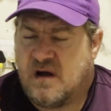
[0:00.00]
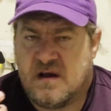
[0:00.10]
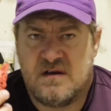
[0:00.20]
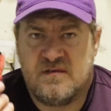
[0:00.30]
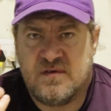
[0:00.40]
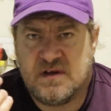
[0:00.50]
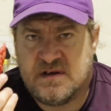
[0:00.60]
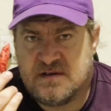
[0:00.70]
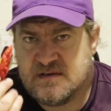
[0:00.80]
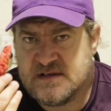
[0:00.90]
I don't know if we're going
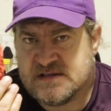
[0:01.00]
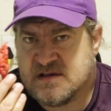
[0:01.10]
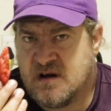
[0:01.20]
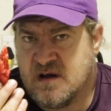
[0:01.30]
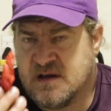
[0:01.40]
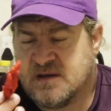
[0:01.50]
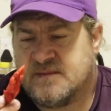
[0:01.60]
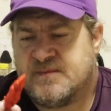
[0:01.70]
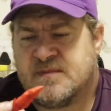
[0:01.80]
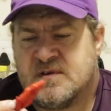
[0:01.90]
to do this guy,
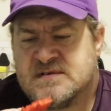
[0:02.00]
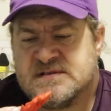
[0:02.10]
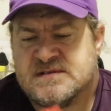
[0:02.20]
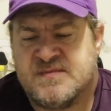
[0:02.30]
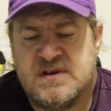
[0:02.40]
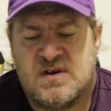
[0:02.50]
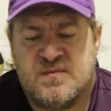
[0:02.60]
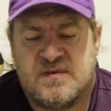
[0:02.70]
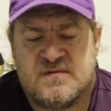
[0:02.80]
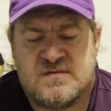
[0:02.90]
because it's been
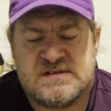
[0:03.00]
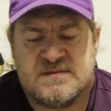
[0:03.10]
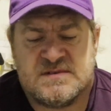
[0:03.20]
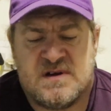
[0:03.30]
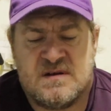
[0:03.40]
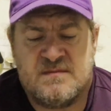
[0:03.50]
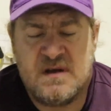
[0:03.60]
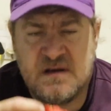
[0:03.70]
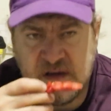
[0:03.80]
open for some time.